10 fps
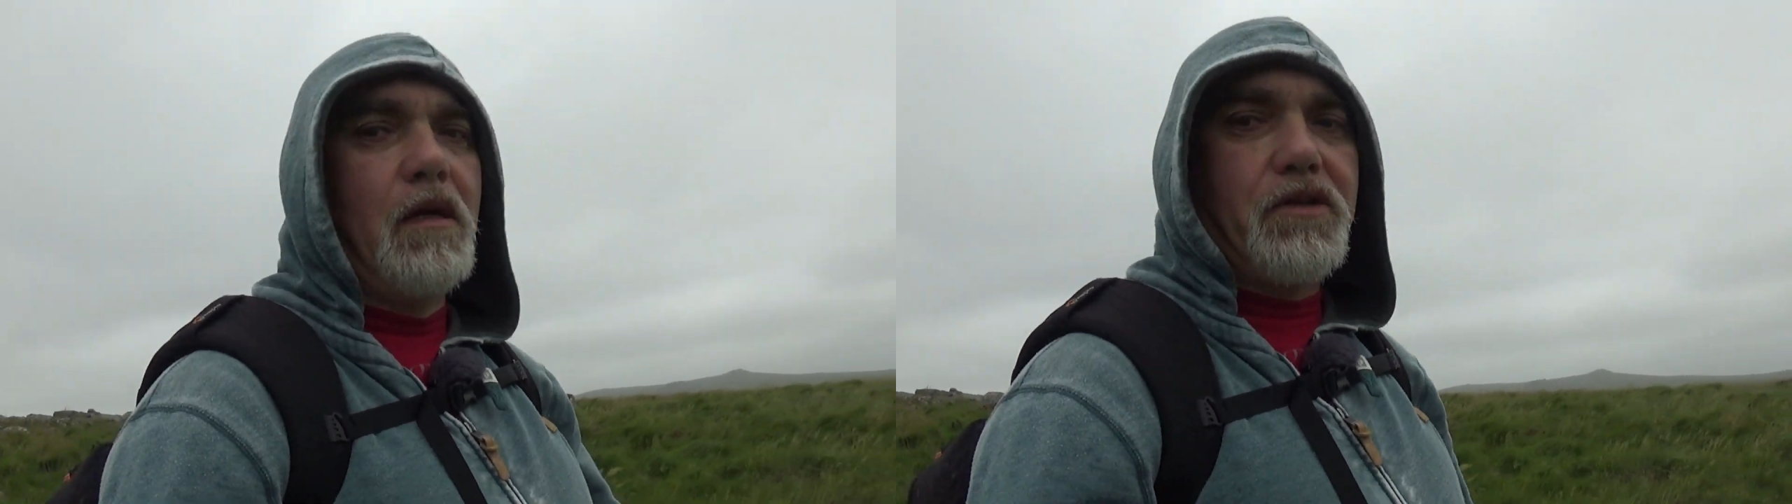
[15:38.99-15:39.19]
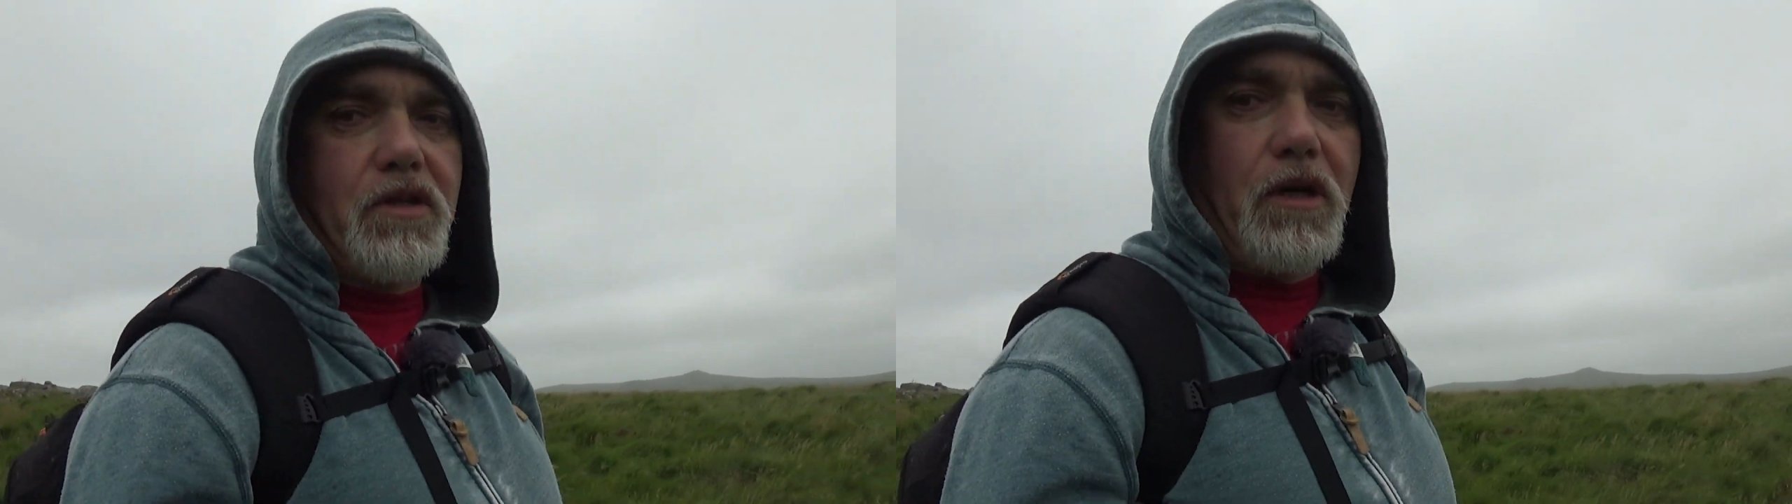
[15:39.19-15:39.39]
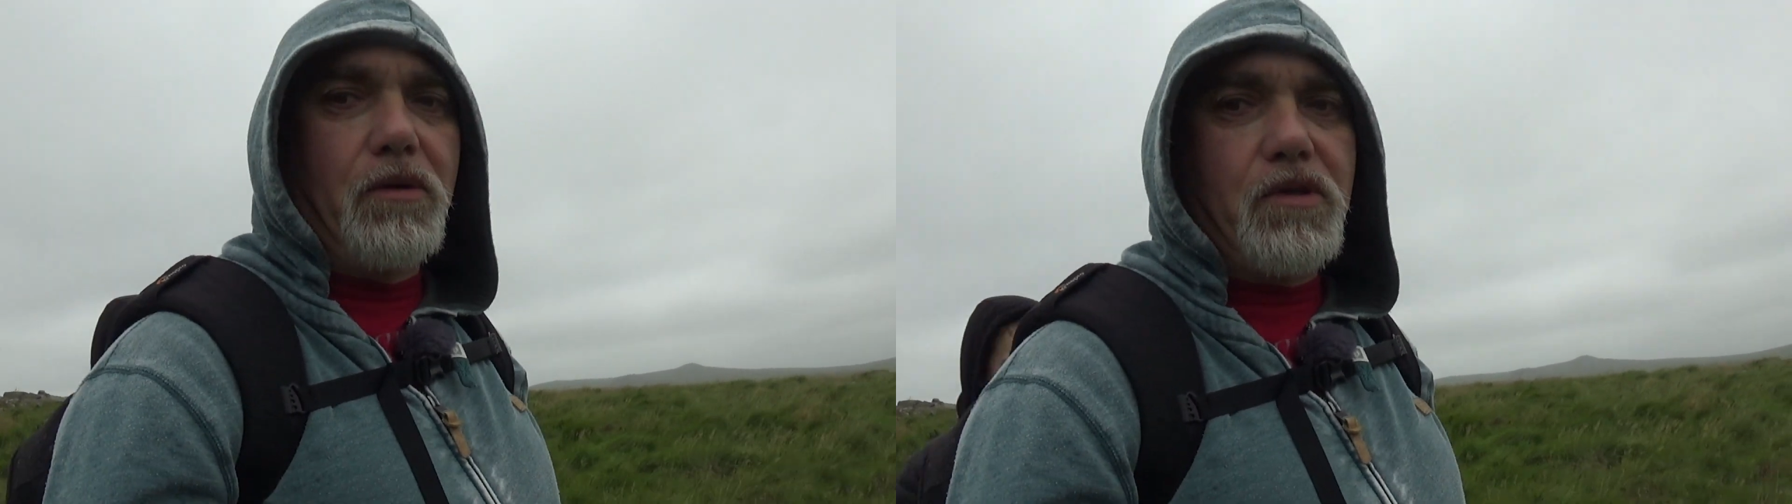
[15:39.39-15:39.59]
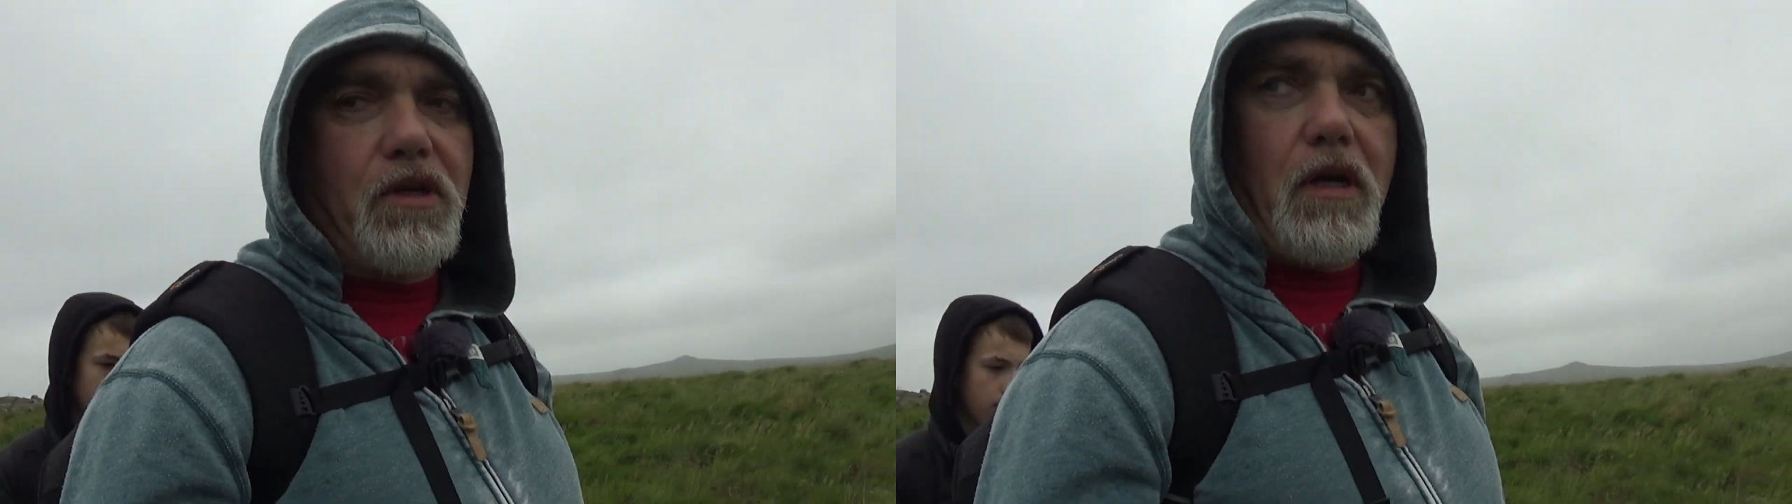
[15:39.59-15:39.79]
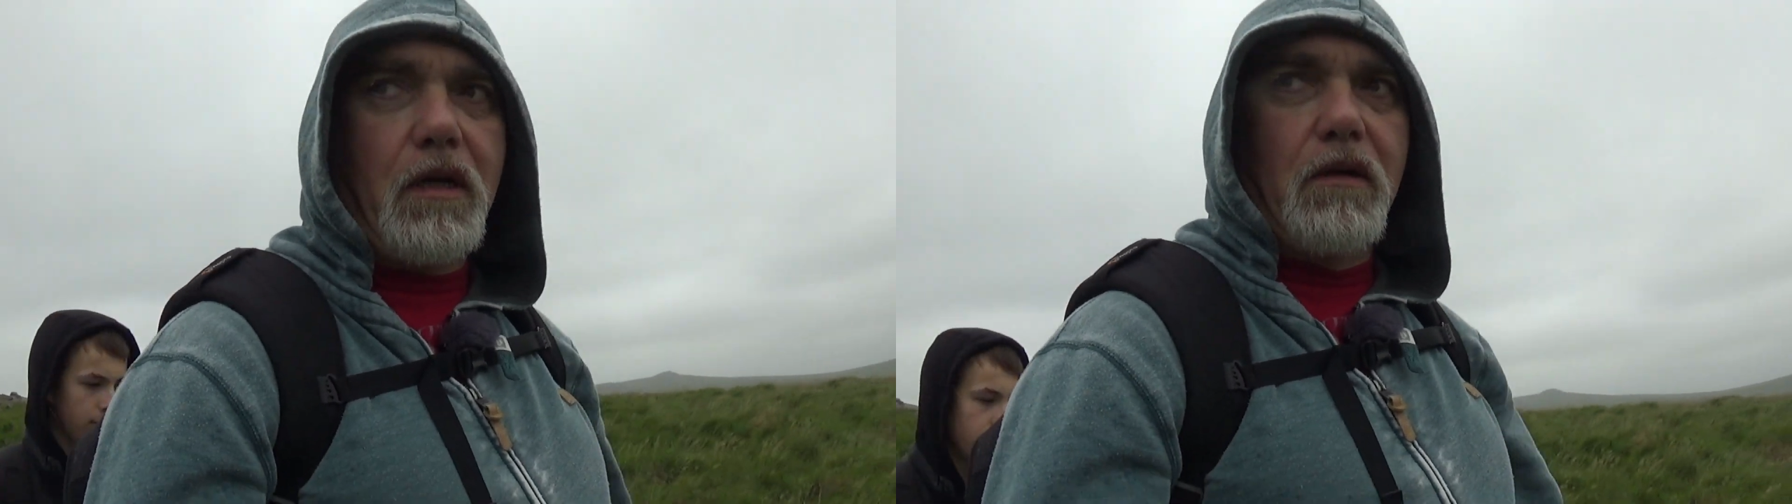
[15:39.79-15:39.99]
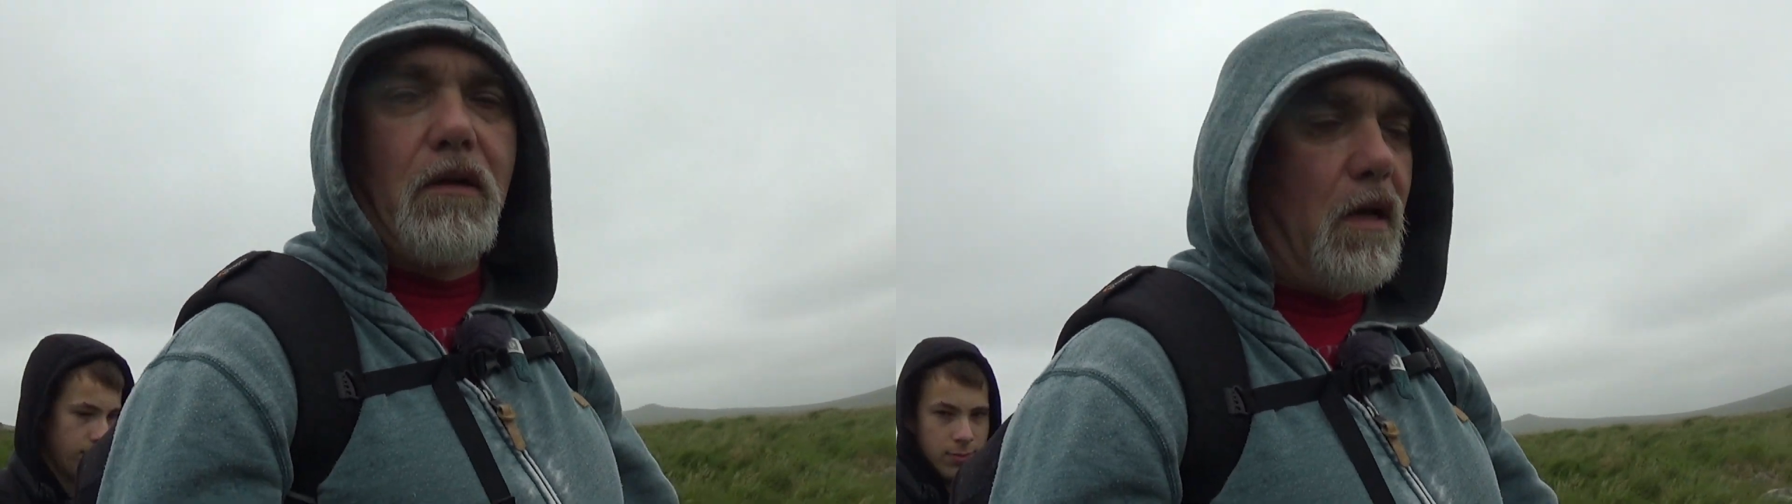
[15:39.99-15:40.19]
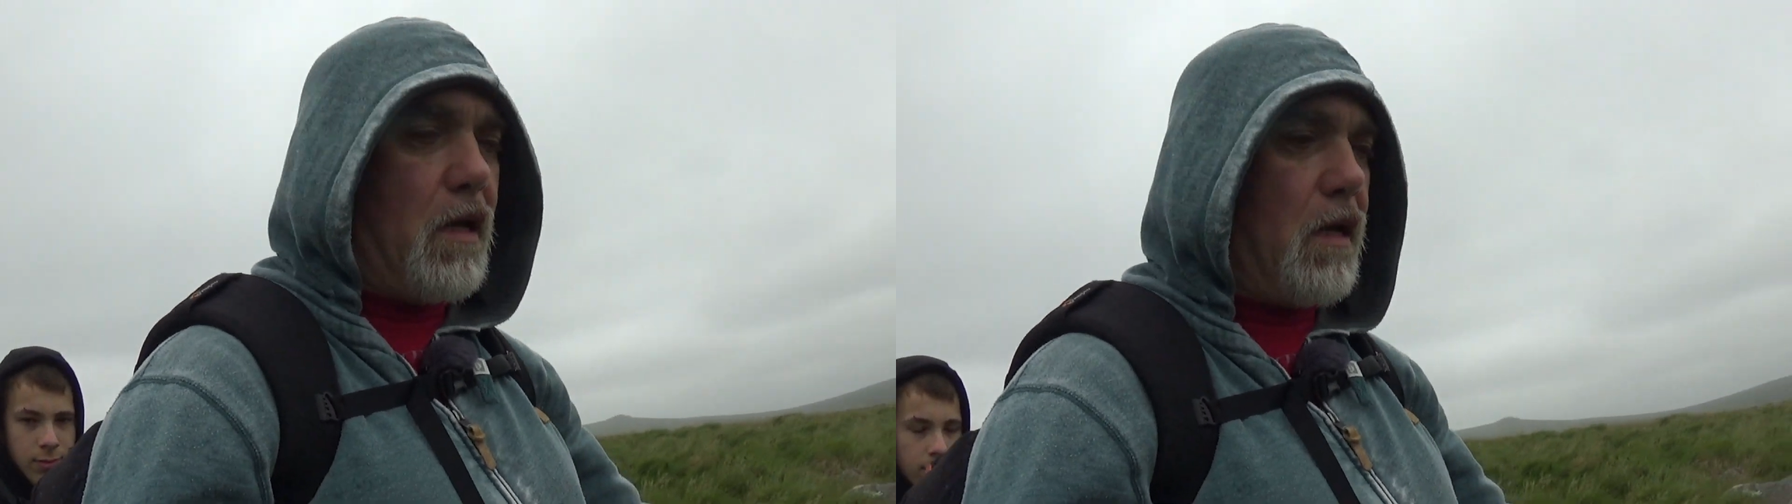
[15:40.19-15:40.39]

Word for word: Stone Circle.